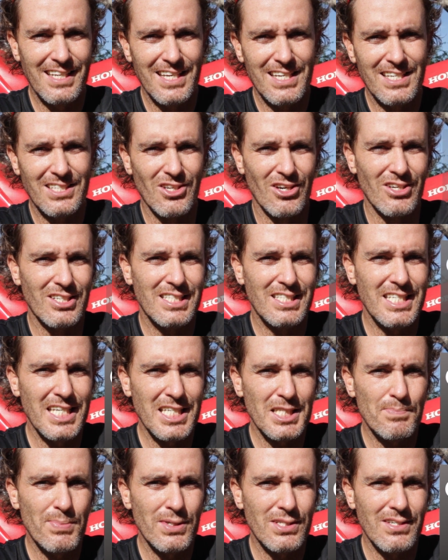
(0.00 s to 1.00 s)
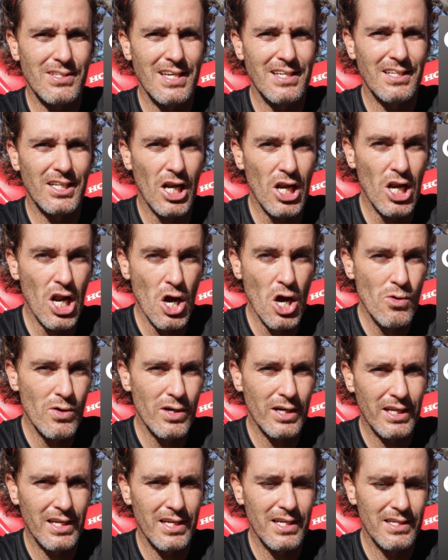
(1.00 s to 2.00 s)
gears are 6%
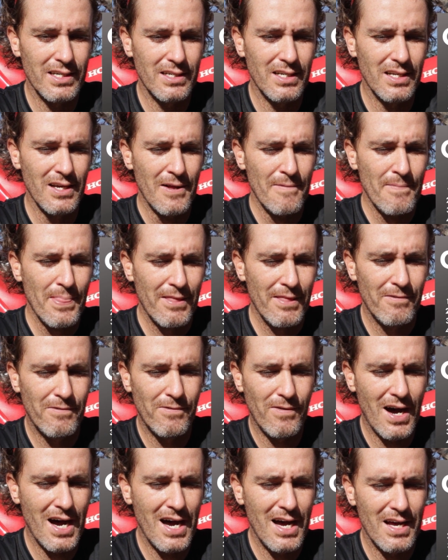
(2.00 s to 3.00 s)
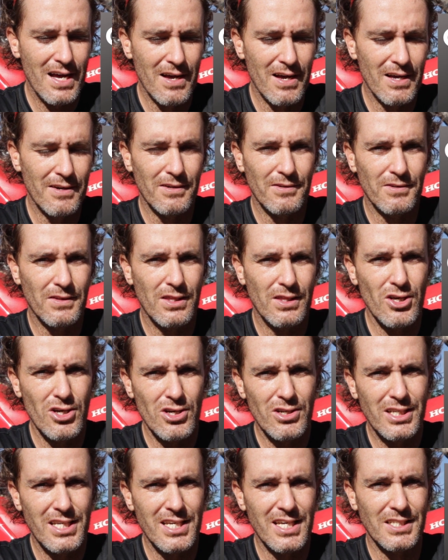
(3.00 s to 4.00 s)
lower geared,
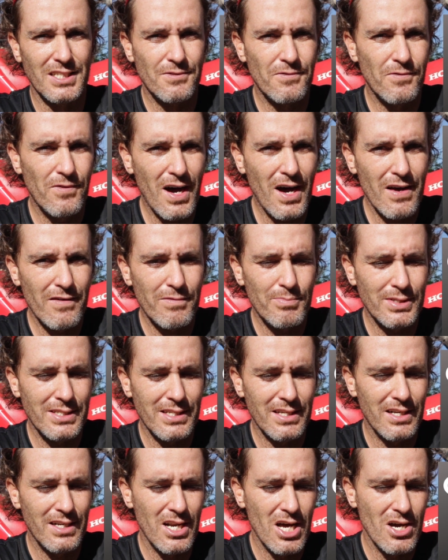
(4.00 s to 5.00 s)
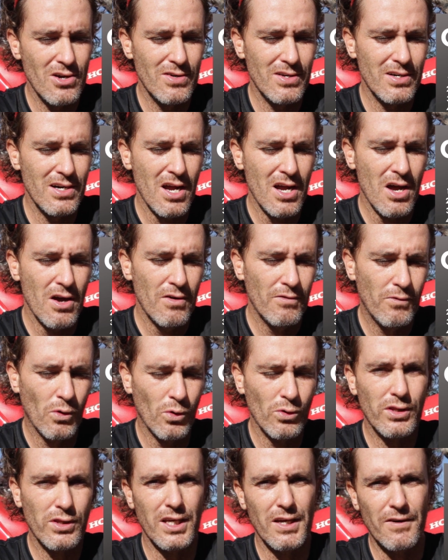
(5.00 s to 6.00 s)
3rd gear is 5% lower,
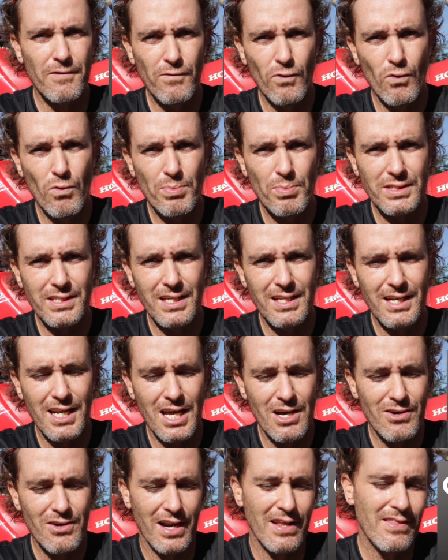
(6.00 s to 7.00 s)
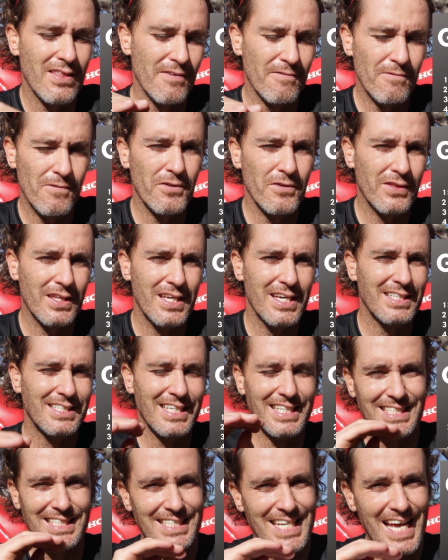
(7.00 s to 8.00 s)
4th gear 4% lower, and then 5th gear is
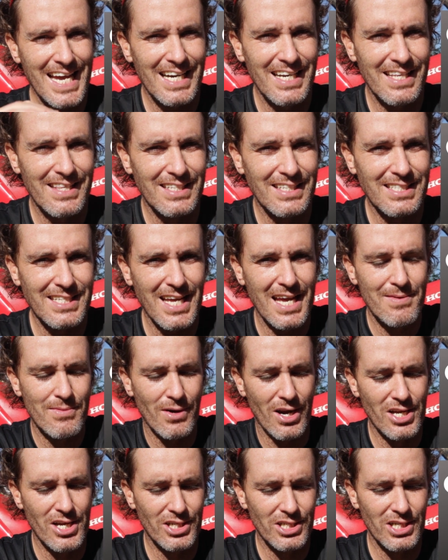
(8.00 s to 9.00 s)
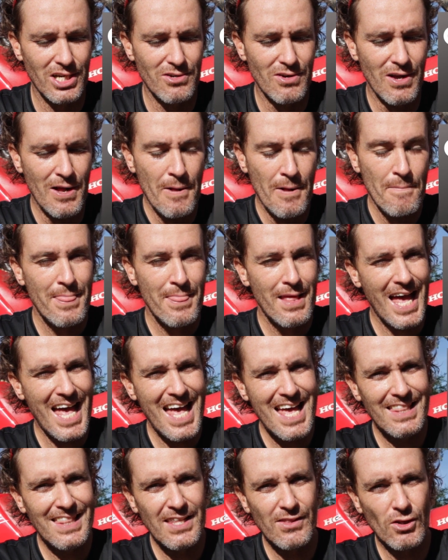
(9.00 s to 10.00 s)
exactly the same ratio,
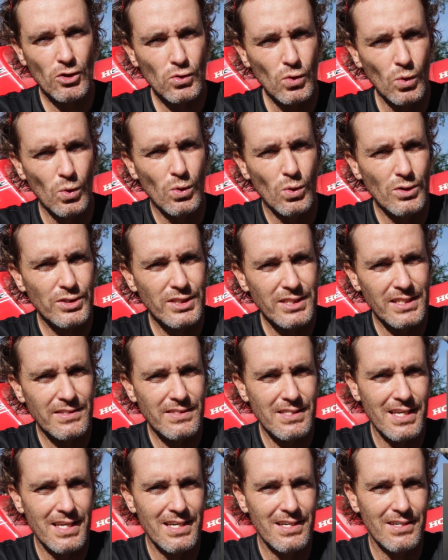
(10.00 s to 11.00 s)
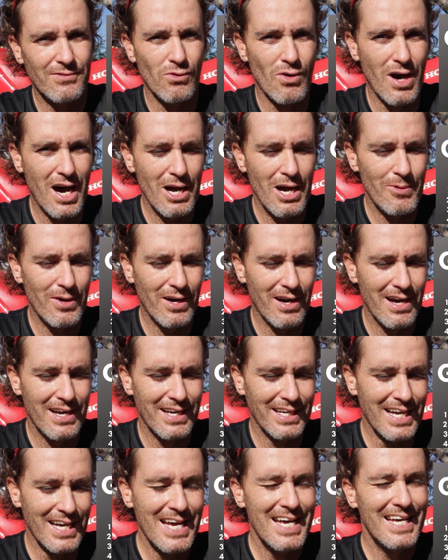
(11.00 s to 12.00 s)
and then the tall 6th gear for highway
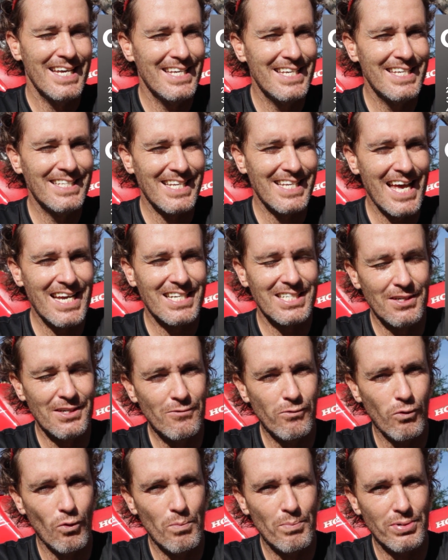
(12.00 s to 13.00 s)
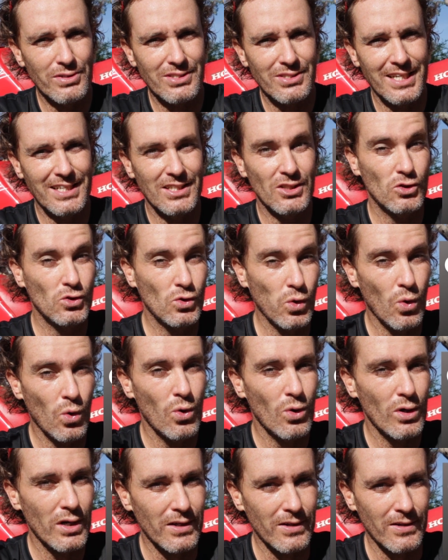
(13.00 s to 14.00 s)
riding is actually 4%
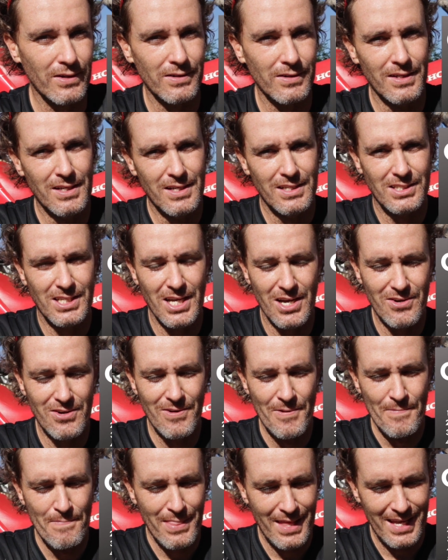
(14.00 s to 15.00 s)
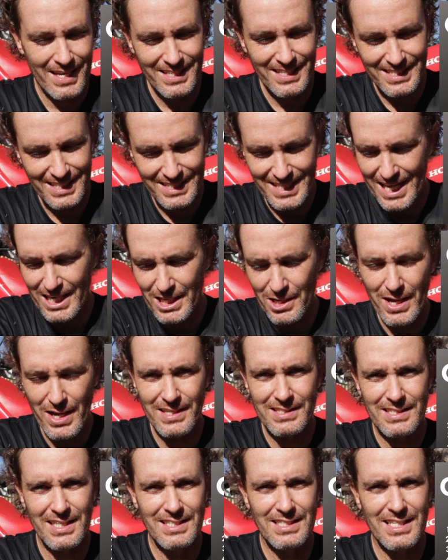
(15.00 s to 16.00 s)
taller. So it is exactly
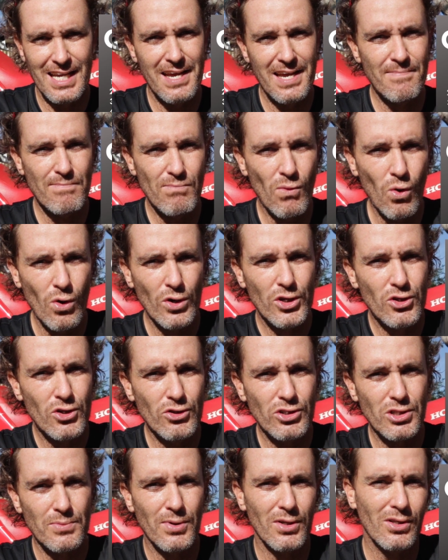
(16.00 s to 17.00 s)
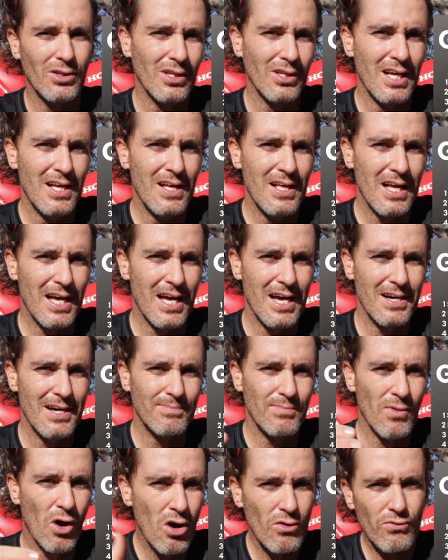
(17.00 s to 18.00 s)
as they say, more usable
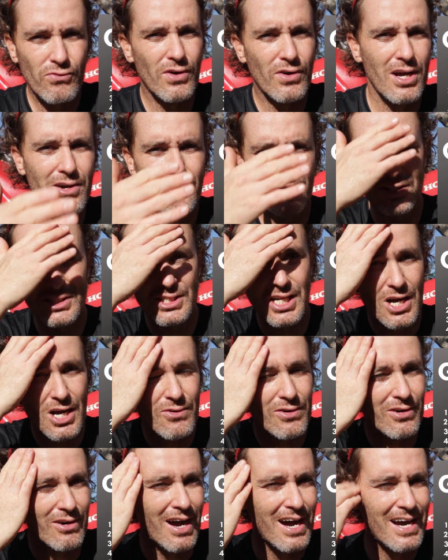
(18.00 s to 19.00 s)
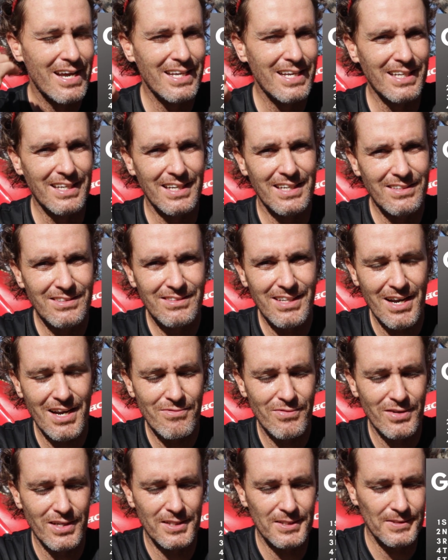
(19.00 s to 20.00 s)
off-road, slower riding in
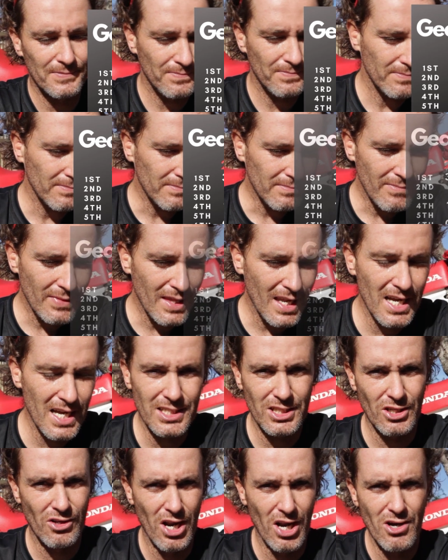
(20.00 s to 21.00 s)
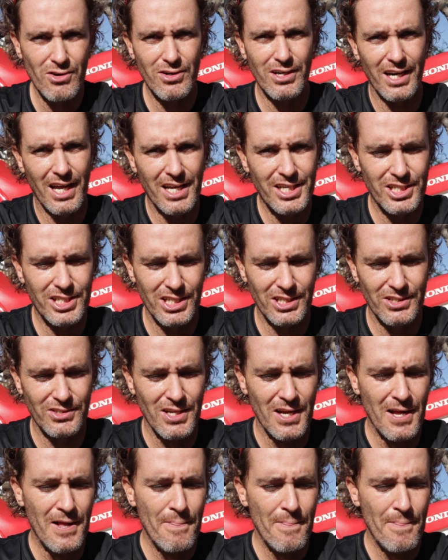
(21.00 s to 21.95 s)
traffic, so lower ratios,